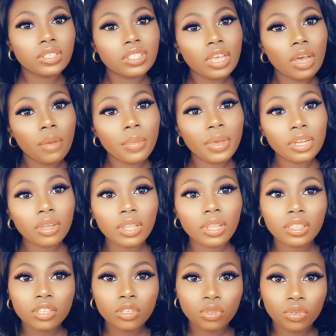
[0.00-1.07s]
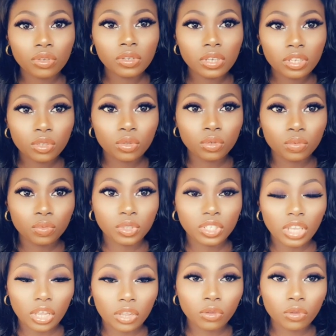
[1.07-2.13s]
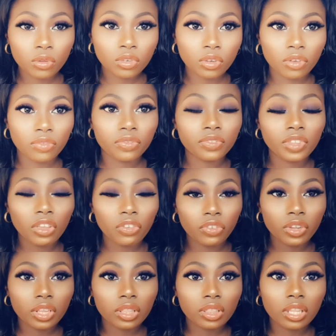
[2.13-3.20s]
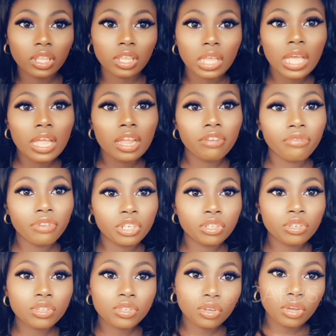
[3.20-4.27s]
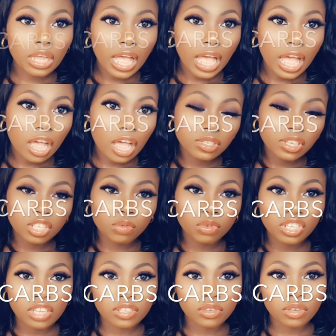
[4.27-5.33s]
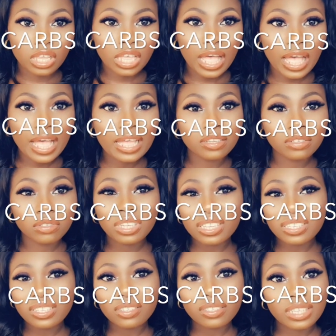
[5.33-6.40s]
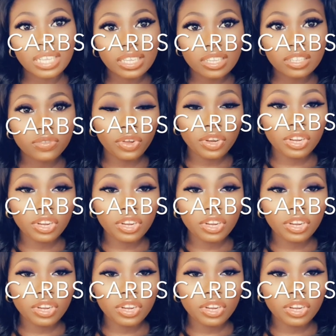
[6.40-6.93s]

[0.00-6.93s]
There are many other things you need to take note of. Definitely reduce your carbs as much as you can. You can still take it.